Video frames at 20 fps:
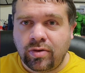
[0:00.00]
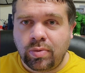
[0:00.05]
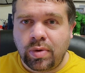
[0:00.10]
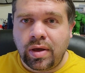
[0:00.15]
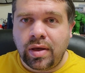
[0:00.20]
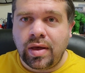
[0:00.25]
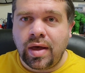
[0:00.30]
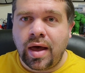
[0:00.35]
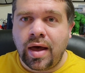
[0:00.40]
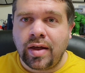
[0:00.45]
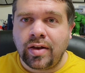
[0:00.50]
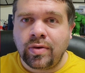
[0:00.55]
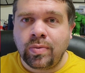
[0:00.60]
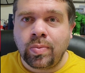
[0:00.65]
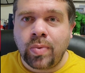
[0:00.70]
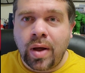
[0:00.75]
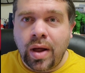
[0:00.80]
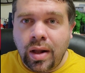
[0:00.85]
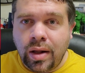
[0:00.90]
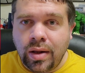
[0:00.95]
week as
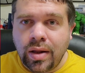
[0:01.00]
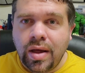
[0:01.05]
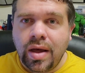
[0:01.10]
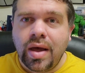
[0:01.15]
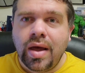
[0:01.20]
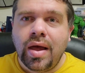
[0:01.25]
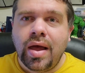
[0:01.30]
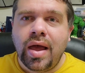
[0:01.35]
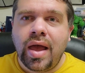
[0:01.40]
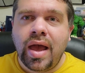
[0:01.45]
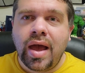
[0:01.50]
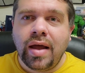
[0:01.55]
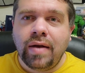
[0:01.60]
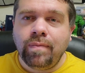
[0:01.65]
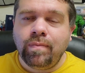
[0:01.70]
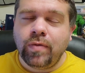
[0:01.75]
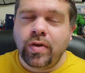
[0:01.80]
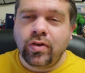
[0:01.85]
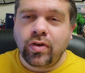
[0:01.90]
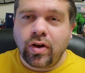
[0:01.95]
well.
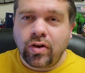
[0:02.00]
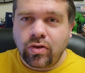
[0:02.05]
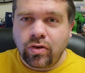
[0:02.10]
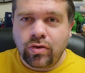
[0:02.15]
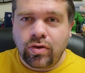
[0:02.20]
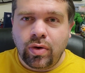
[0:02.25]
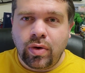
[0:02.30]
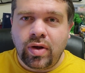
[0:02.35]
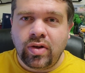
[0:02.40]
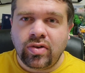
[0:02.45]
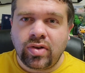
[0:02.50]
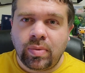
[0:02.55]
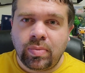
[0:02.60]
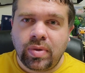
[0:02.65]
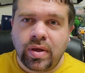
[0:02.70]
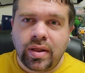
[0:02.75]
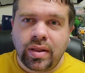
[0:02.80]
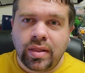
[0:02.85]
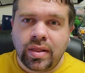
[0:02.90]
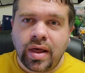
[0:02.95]
And it's also doing
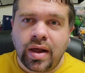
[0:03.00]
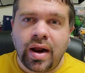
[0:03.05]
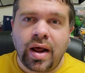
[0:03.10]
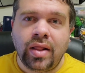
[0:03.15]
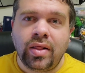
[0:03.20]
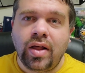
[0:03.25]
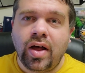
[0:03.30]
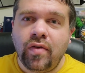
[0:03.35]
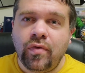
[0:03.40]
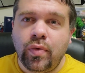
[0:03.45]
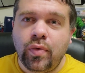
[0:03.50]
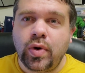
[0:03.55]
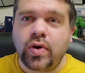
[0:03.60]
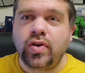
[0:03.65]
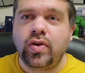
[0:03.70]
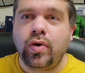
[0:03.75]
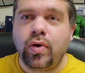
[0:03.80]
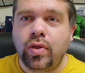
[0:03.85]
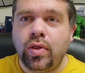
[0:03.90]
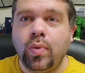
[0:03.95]
something that I love, which
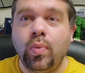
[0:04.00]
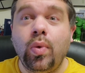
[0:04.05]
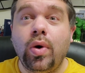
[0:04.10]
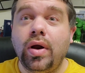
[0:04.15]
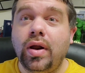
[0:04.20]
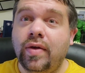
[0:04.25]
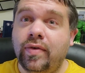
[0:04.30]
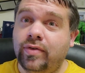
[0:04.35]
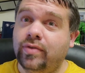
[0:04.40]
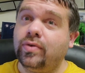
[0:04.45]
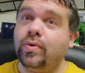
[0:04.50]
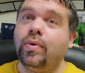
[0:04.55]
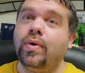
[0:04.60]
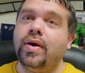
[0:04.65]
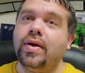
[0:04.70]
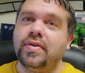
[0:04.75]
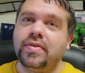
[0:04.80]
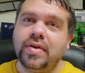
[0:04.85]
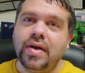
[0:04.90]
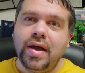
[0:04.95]
are the what if
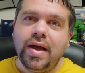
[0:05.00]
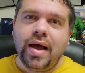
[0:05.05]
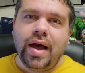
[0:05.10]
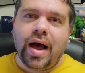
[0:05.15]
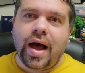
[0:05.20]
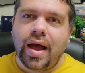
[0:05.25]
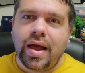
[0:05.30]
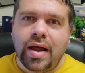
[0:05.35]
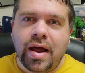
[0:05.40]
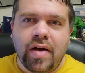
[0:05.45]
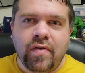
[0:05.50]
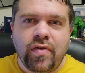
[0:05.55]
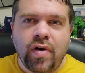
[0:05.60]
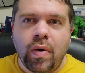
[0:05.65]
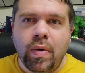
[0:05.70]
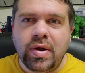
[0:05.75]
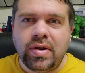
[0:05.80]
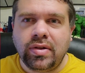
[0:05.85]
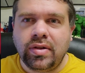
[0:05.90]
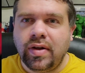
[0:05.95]
stories. I've
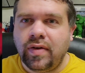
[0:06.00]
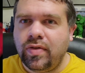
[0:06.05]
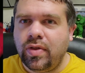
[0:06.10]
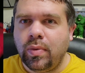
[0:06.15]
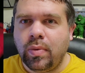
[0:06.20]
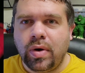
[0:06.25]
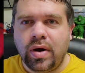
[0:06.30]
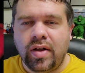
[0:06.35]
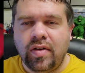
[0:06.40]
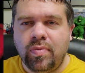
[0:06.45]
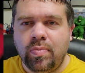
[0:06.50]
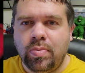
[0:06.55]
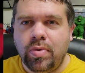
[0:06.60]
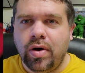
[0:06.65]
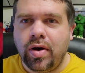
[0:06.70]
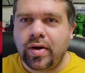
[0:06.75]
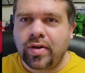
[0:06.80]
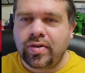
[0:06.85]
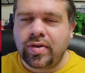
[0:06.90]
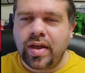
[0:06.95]
always loved the what if
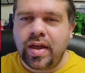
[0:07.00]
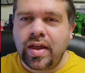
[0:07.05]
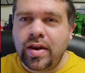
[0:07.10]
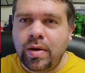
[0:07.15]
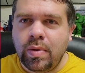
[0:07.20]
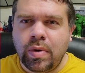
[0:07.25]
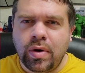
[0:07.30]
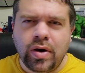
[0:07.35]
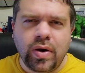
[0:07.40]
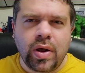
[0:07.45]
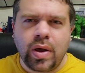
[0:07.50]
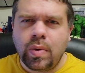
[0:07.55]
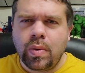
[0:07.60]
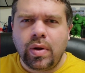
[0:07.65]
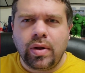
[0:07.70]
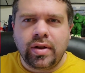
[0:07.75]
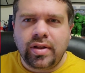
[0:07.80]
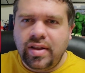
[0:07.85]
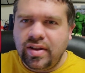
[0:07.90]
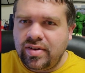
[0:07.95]
books. And you're wondering, well,
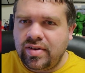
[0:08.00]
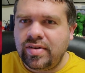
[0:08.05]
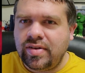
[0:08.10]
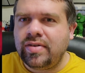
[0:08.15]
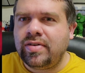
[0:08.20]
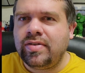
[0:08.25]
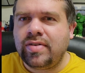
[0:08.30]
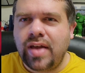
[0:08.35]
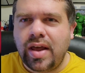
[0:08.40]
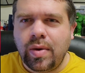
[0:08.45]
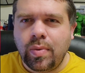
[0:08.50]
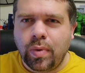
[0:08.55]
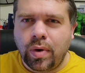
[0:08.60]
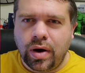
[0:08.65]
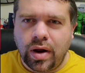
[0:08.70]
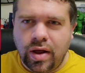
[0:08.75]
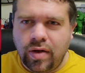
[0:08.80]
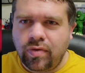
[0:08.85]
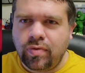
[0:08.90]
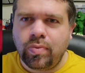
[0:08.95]
it doesn't say what
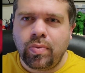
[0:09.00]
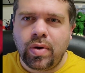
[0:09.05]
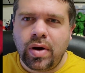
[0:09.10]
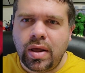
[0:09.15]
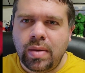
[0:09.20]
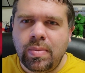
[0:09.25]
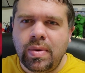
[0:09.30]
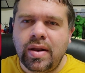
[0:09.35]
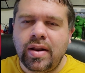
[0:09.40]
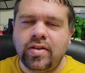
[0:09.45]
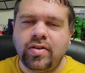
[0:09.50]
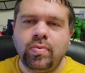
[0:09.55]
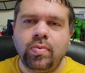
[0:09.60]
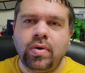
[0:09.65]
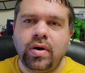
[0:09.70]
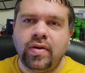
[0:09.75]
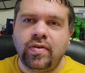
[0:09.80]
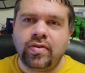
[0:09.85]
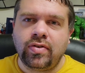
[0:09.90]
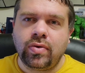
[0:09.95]
if. What do you mean it's a what
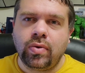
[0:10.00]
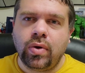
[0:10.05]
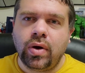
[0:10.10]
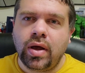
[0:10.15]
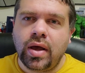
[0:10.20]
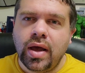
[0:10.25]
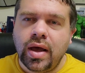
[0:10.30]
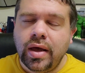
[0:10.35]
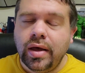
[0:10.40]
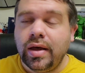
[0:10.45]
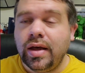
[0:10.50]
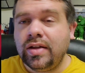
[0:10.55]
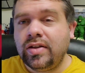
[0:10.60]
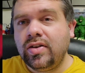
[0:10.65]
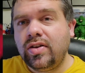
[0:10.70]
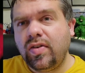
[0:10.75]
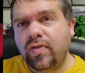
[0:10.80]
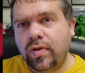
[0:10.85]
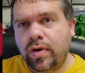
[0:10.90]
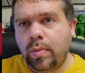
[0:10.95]
if story? It's a
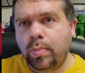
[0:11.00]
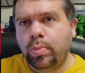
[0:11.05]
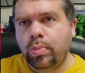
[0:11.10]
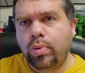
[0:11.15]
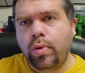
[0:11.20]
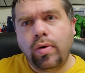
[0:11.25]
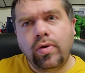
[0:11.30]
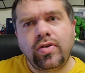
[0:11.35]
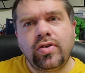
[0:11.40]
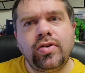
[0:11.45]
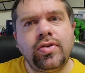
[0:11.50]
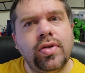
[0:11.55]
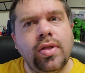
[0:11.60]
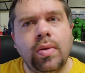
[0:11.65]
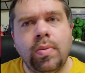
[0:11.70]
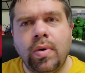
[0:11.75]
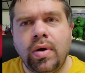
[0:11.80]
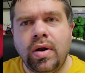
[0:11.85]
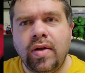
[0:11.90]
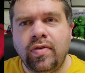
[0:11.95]
different approach to the
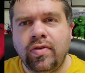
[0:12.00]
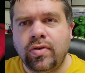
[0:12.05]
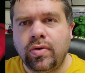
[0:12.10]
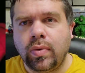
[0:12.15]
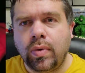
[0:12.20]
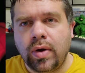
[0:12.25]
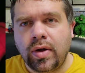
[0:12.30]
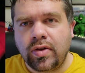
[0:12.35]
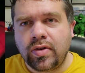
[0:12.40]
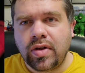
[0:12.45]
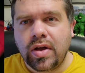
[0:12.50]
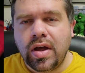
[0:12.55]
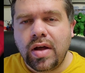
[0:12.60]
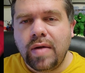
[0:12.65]
what if stories.